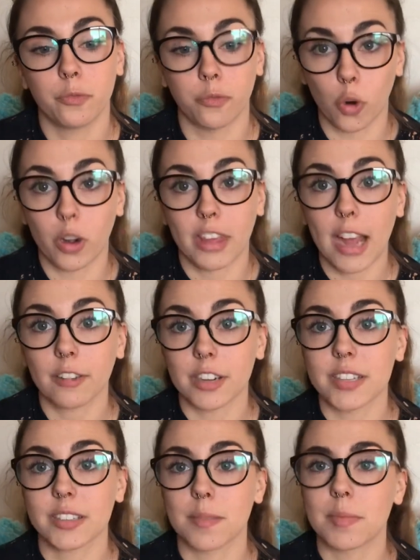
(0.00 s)
for that
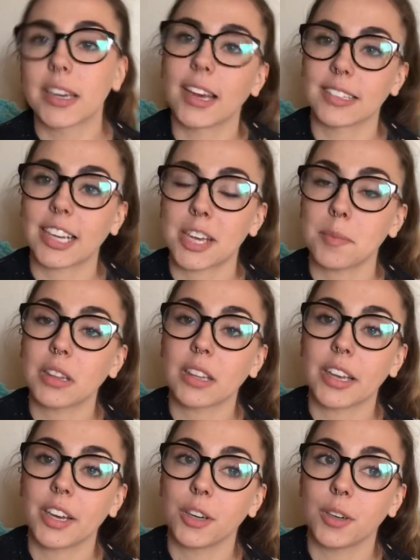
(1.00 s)
reason, because I am a
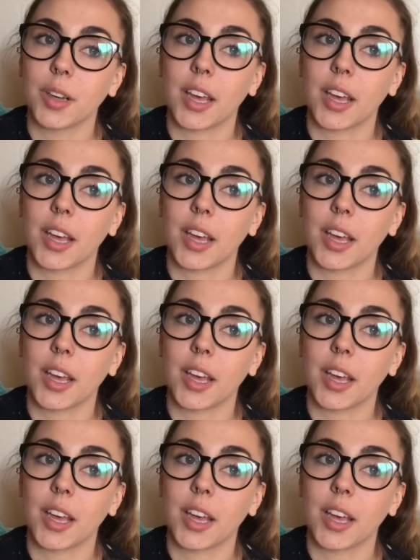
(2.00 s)
Leo